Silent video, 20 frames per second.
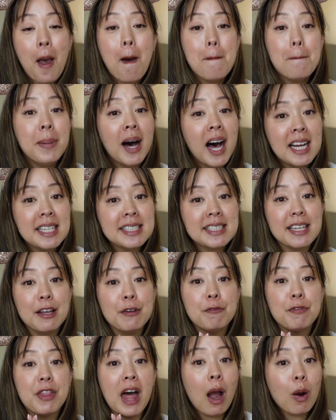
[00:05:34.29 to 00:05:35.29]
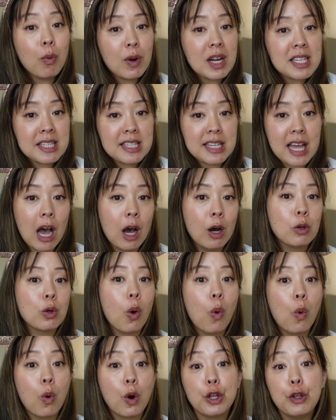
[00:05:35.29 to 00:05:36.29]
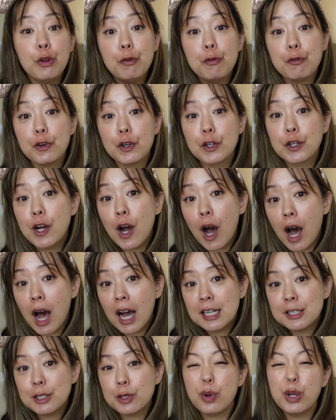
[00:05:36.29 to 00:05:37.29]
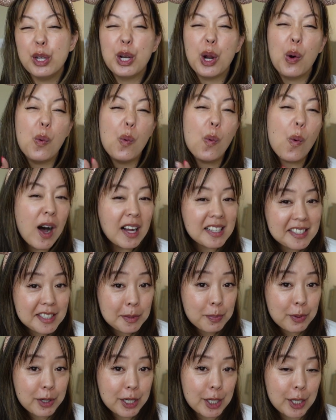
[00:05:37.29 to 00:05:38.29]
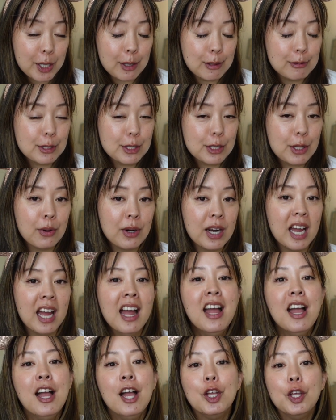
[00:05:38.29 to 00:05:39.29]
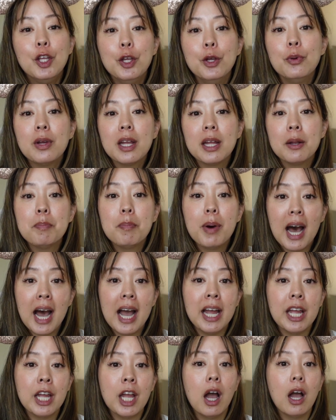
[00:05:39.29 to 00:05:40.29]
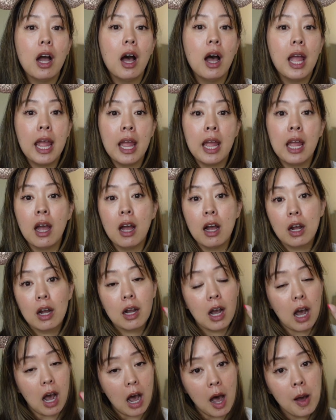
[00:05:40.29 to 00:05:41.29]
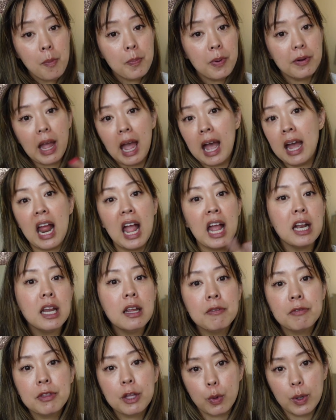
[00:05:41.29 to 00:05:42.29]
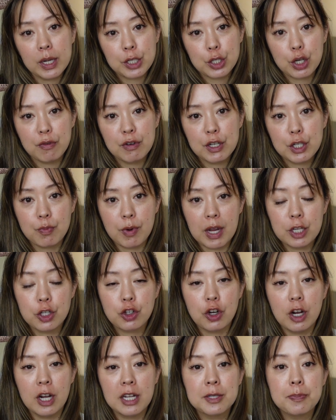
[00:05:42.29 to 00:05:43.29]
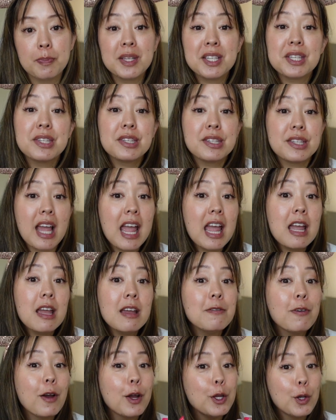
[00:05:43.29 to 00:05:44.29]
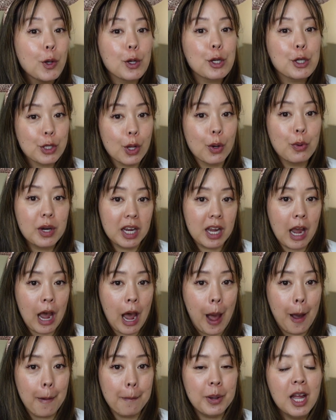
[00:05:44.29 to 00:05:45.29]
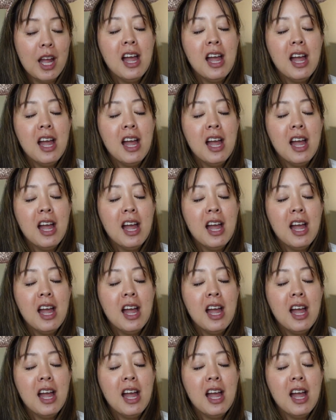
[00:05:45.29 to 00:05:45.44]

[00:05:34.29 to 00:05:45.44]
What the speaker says: but if that runs out or you forgot or you don't want to bring your own soda, you can buy a cup at any of the quick service restaurants, but save your soda cup